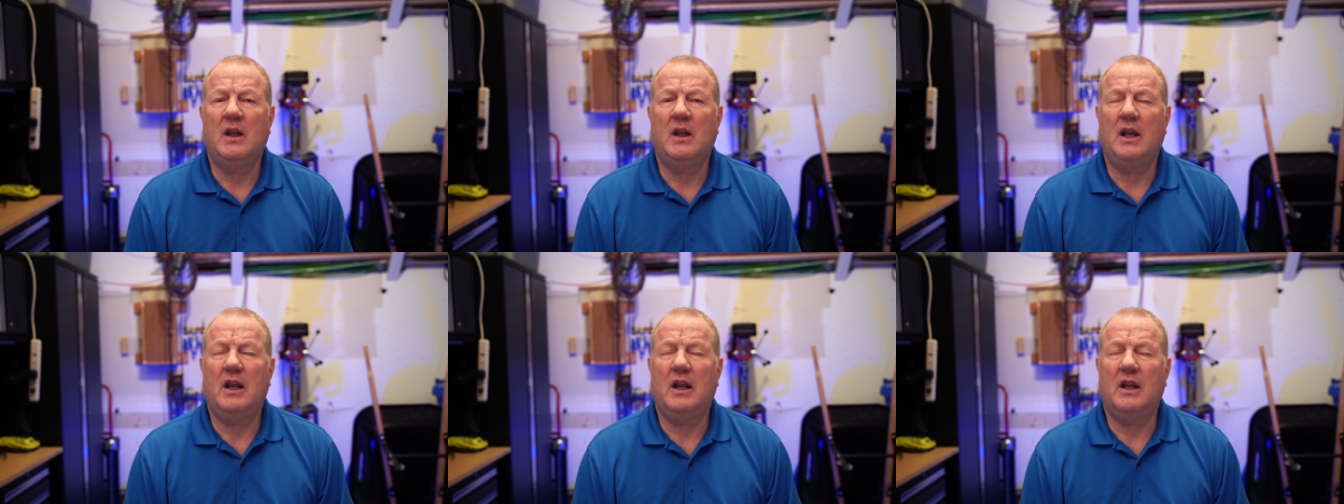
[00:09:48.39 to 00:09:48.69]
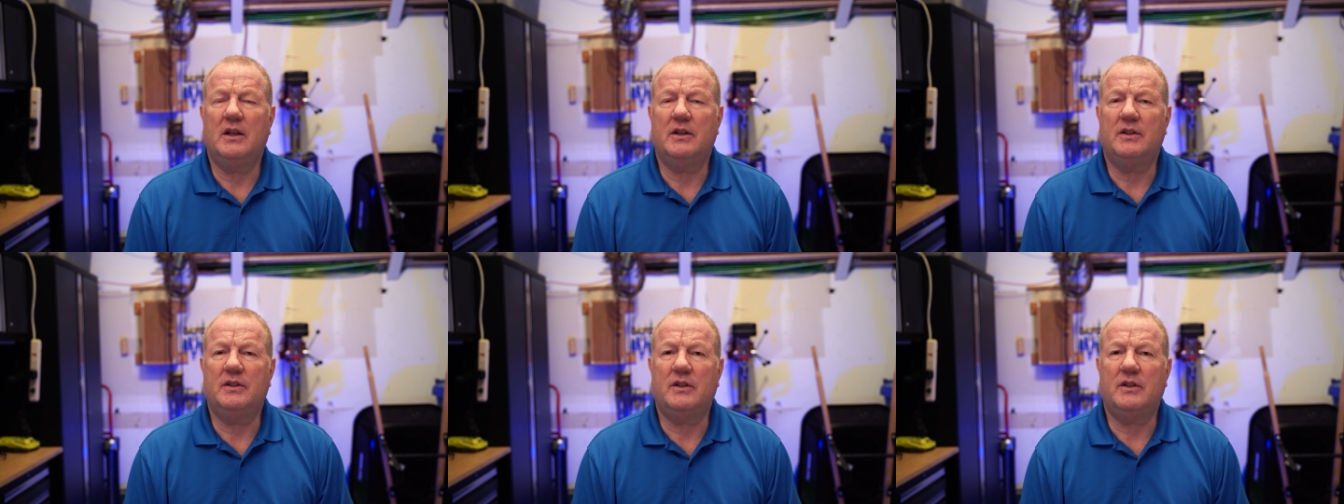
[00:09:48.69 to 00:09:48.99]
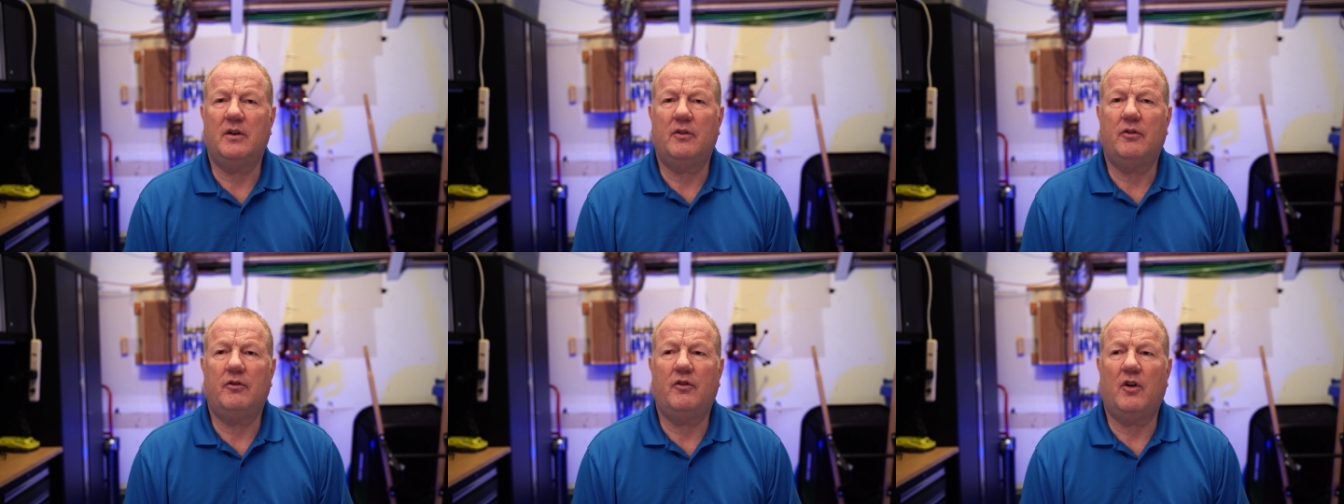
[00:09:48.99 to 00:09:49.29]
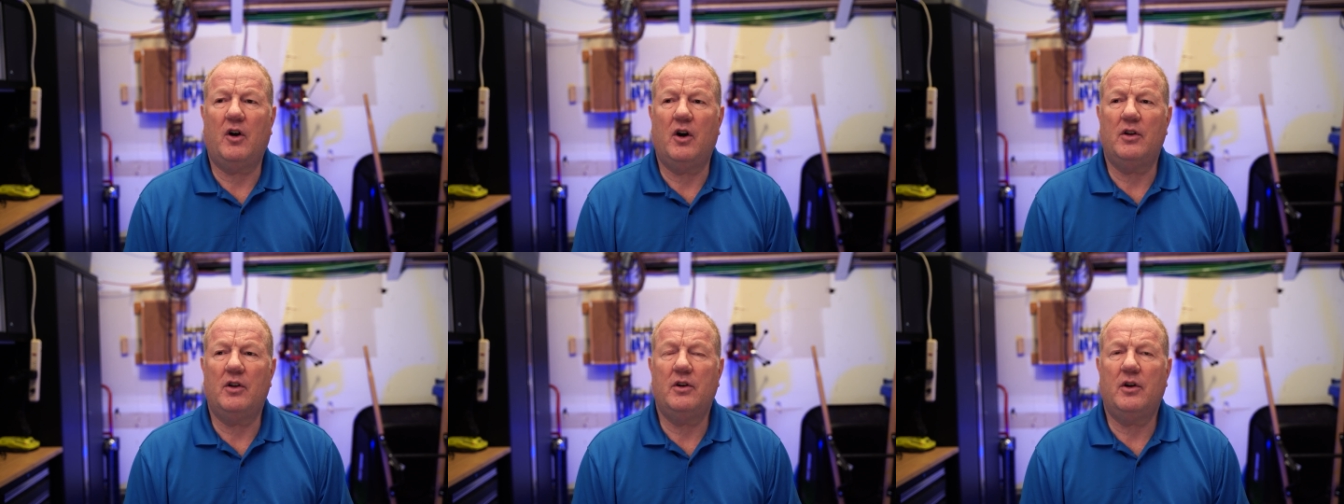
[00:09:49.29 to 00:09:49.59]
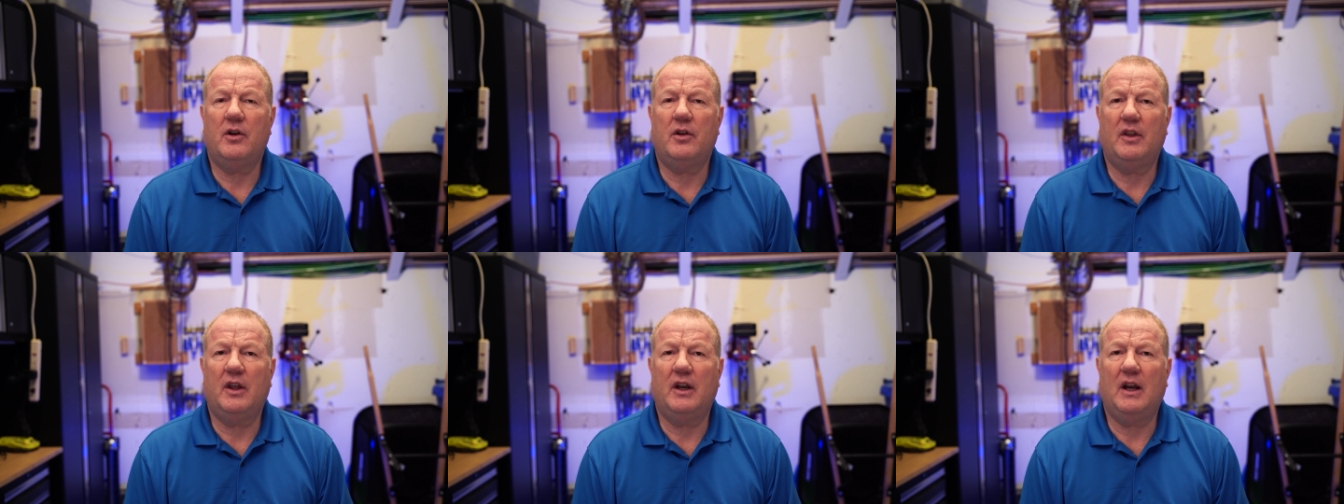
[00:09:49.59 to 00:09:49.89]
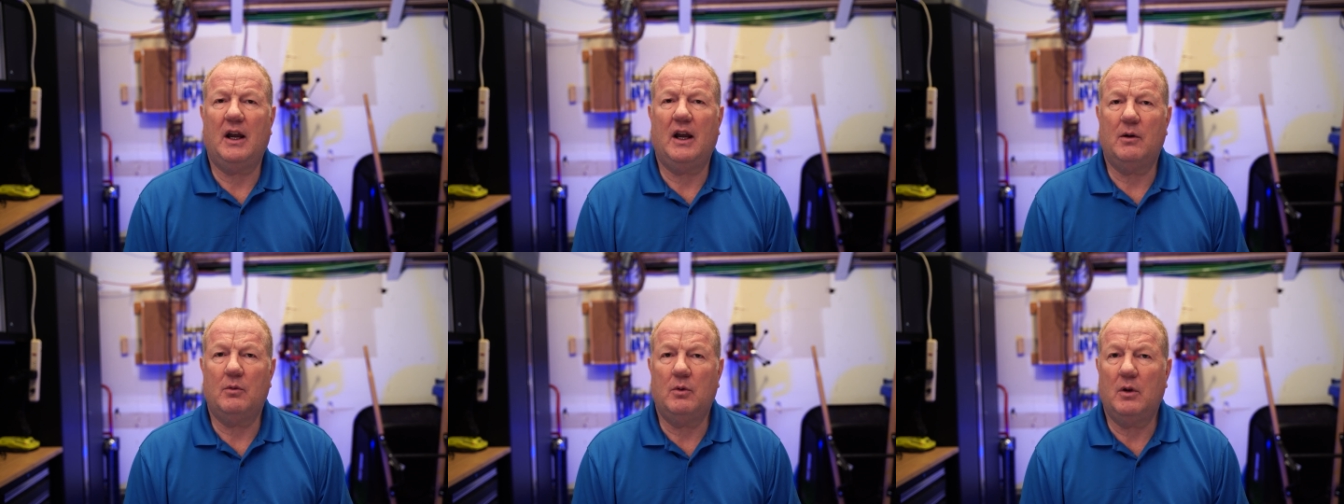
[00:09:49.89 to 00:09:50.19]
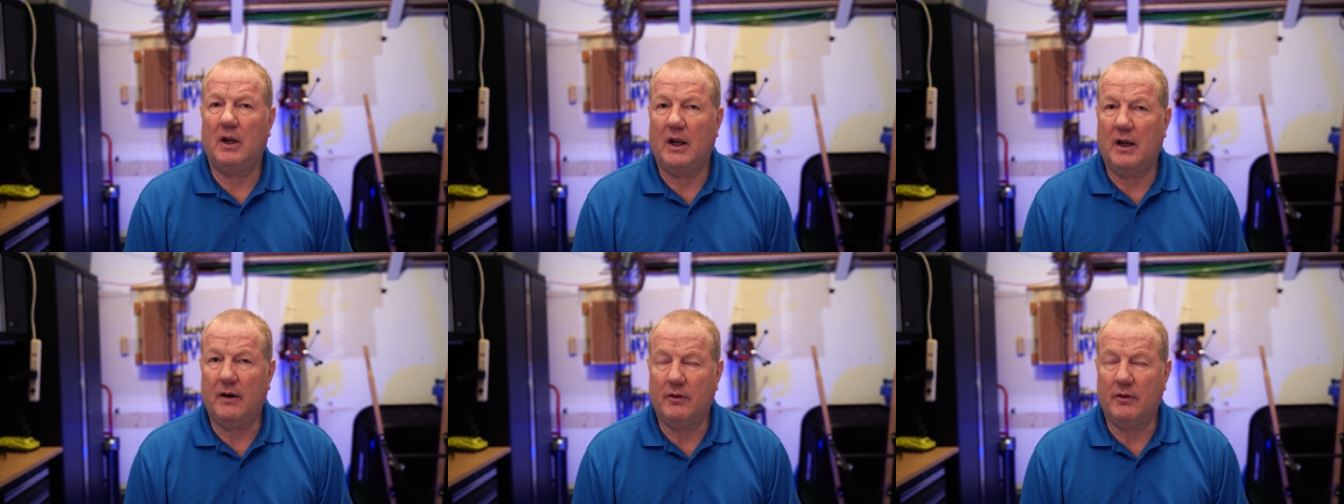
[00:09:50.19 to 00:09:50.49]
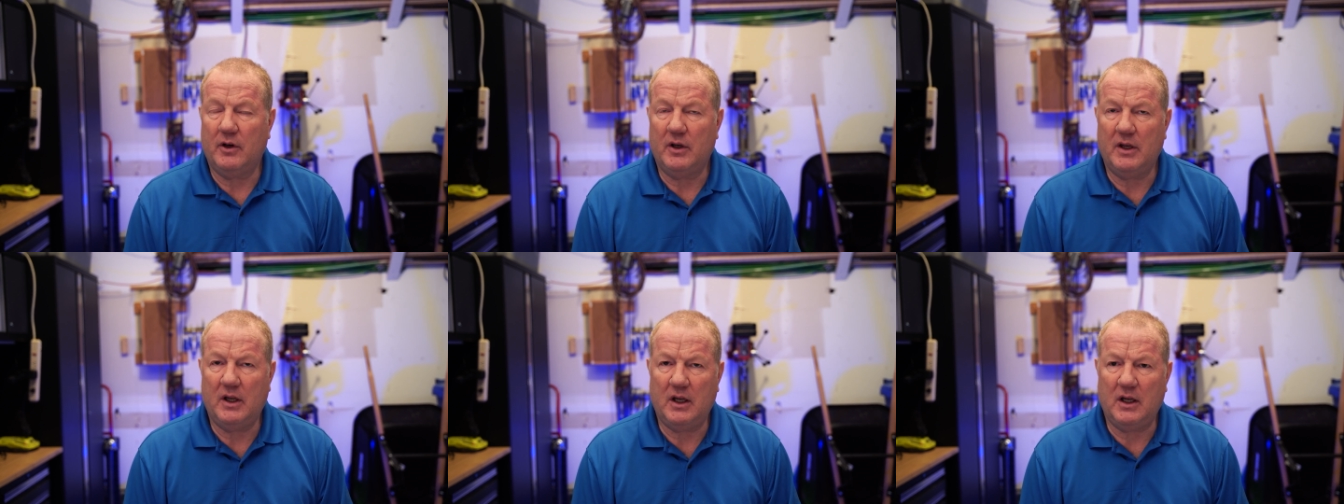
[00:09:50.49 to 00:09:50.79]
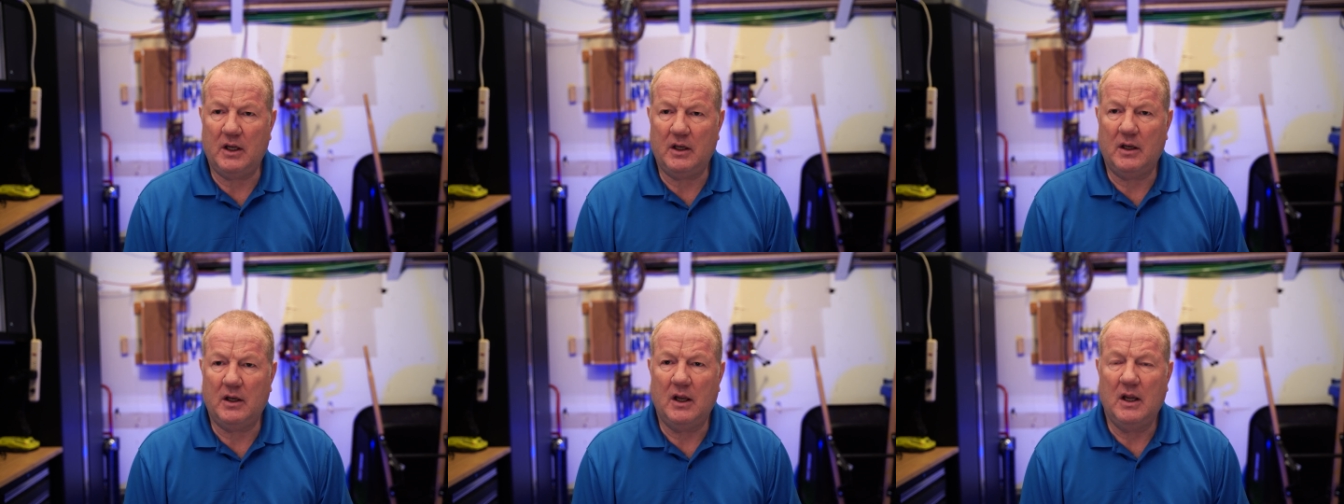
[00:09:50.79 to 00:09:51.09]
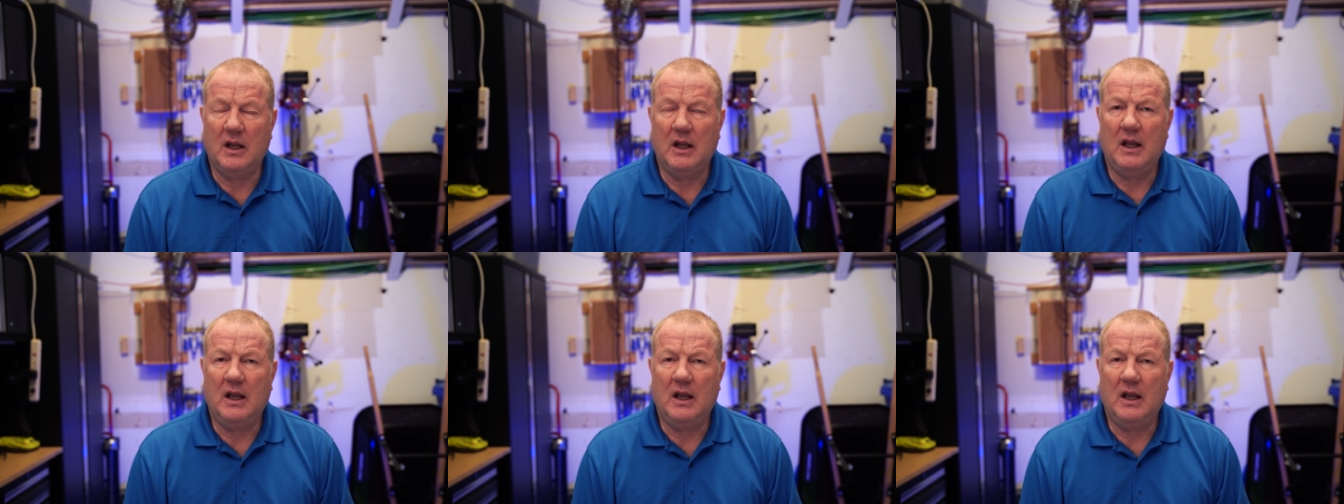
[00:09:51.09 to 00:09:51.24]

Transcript: is farther than I will ever need.